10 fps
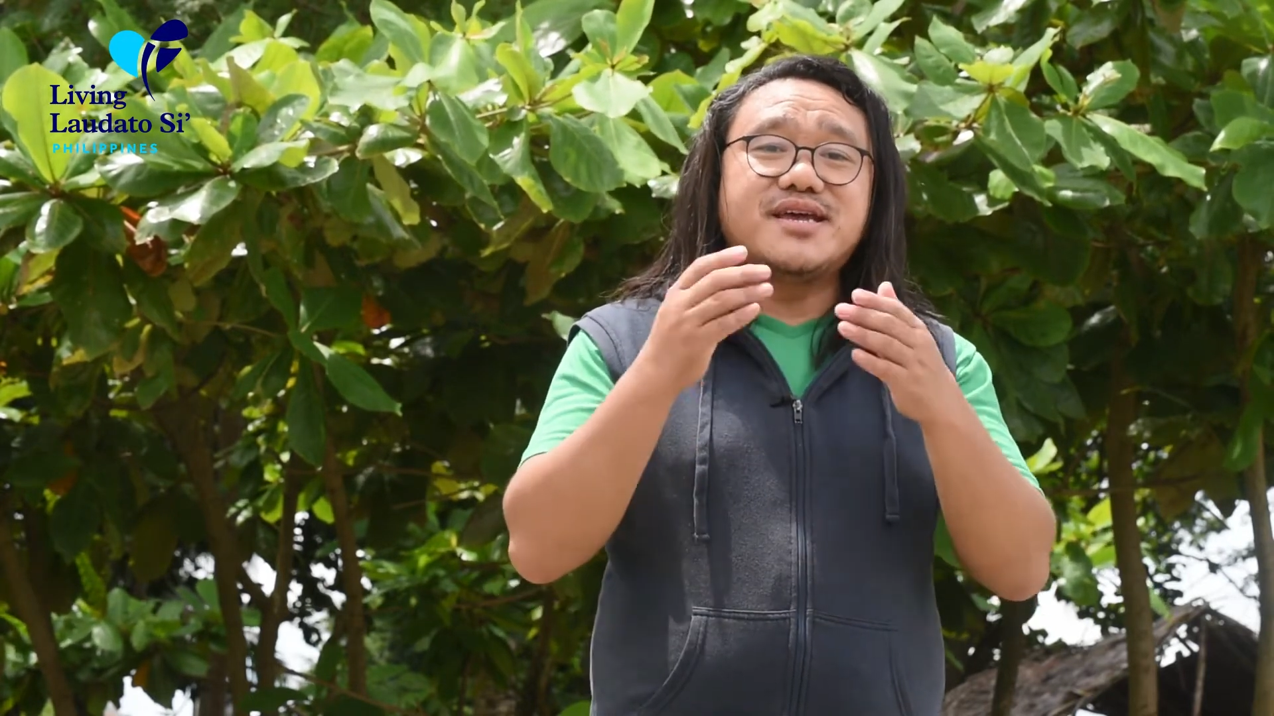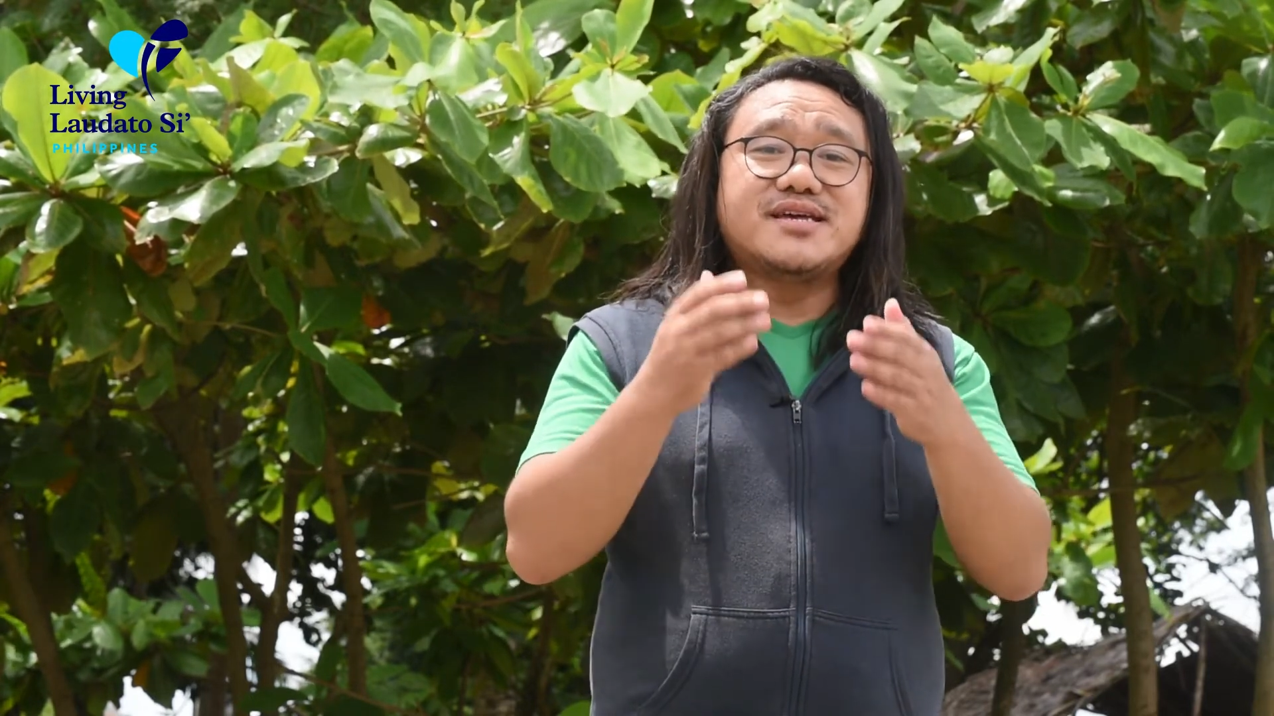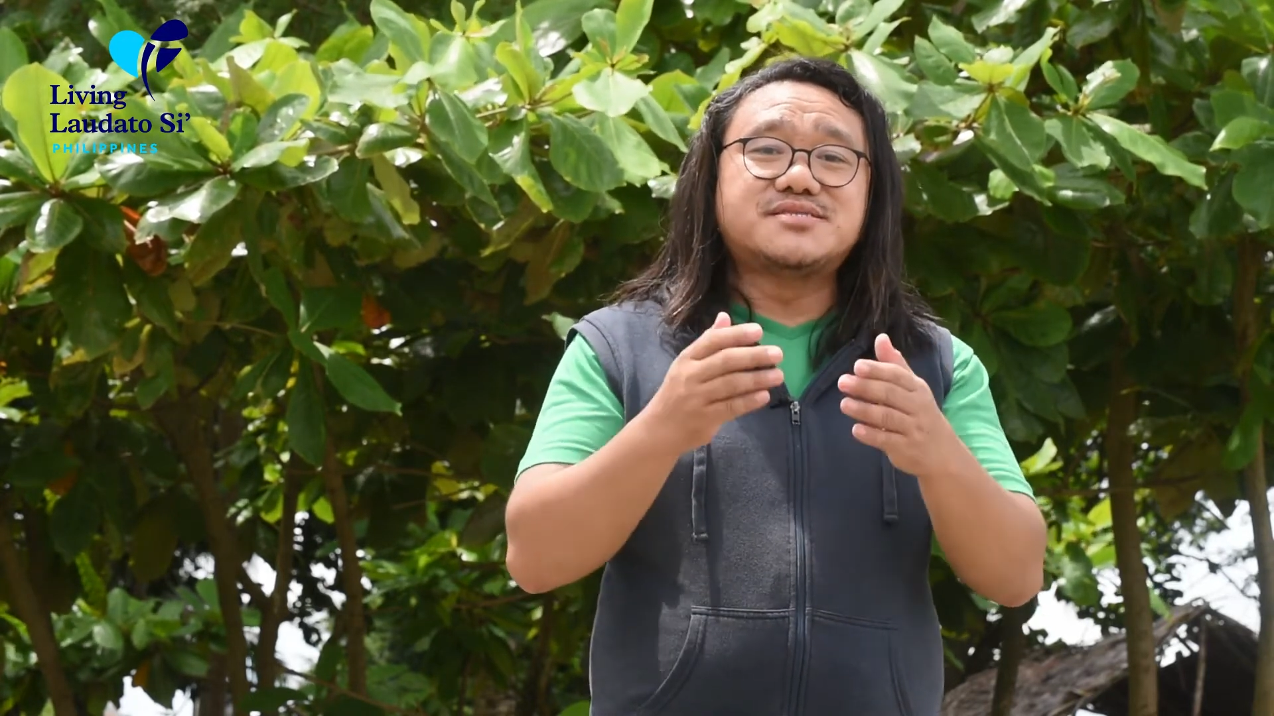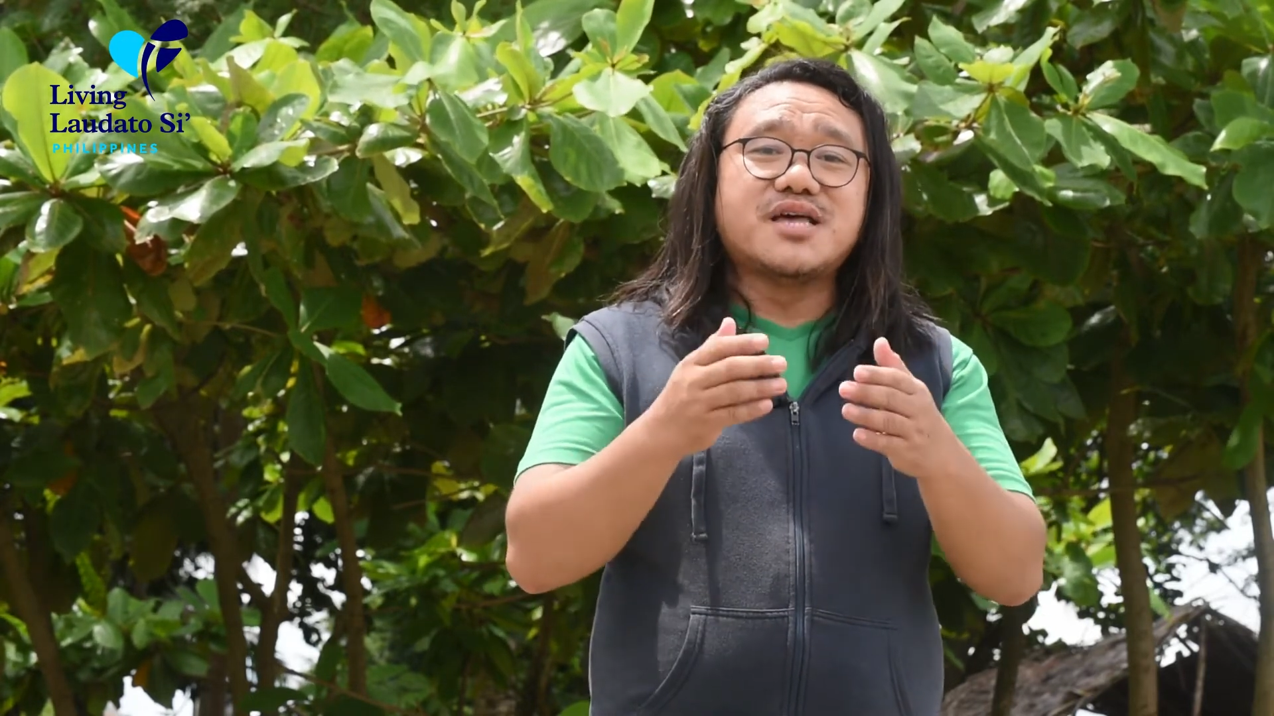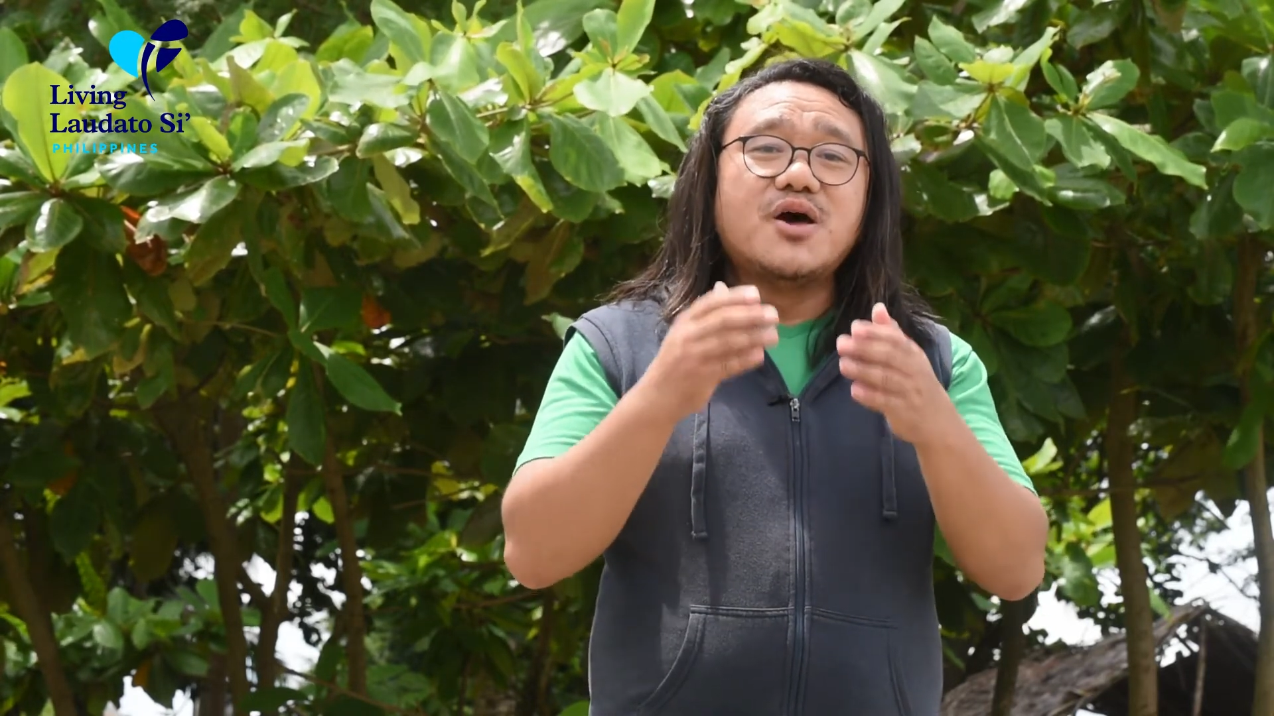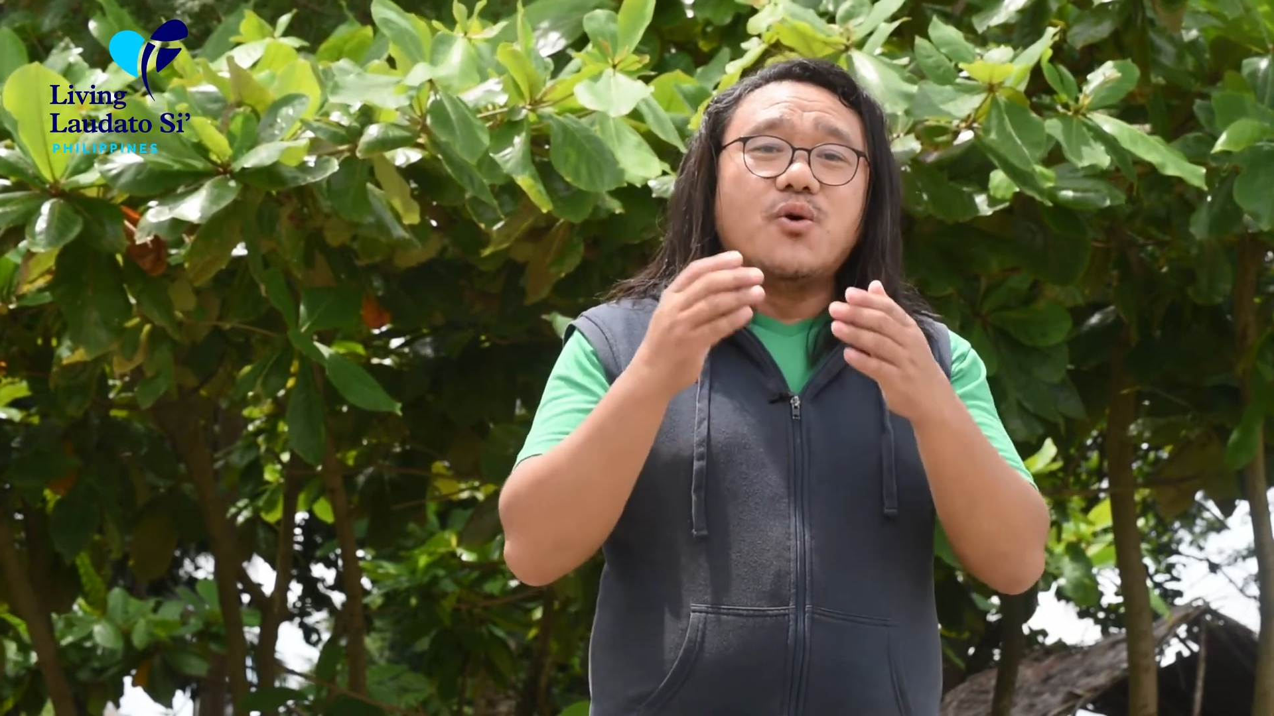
is